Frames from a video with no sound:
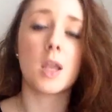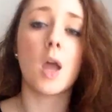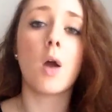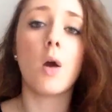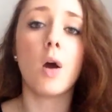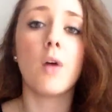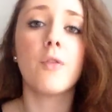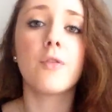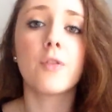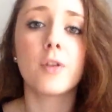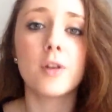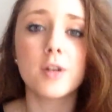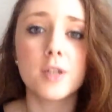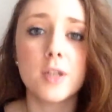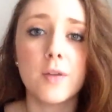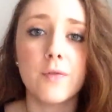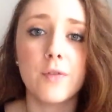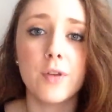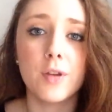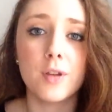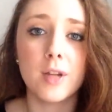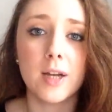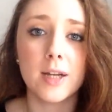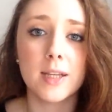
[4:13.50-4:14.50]
So of course,
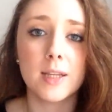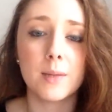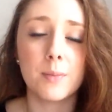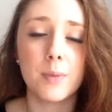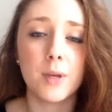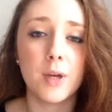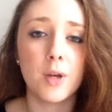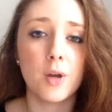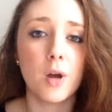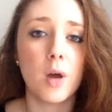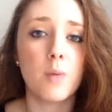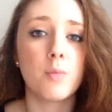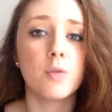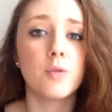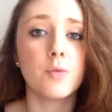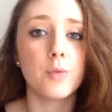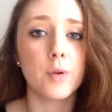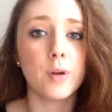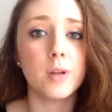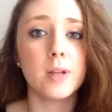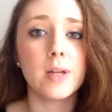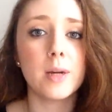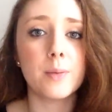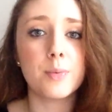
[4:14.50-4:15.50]
if you like the video, I would
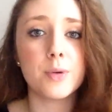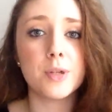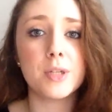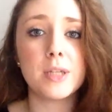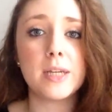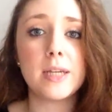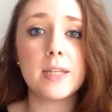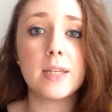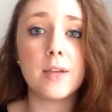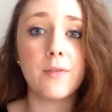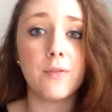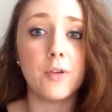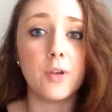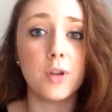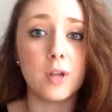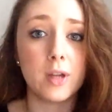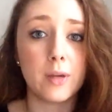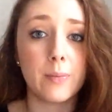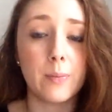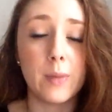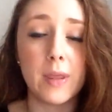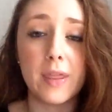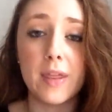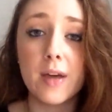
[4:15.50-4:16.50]
really appreciate if you
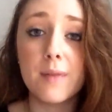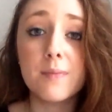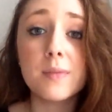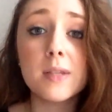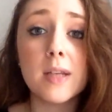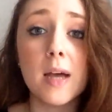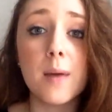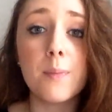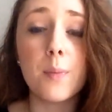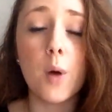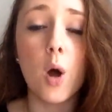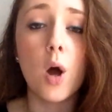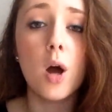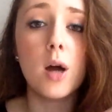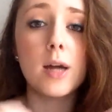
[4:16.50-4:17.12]
leave me a thumbs up,